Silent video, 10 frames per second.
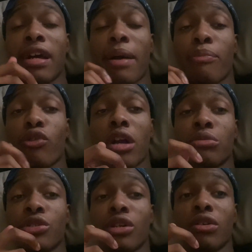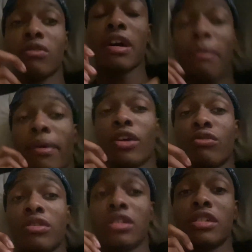I promise y'all, I might
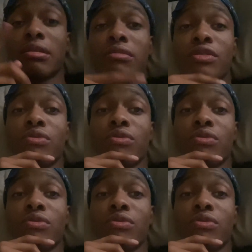go to the gym this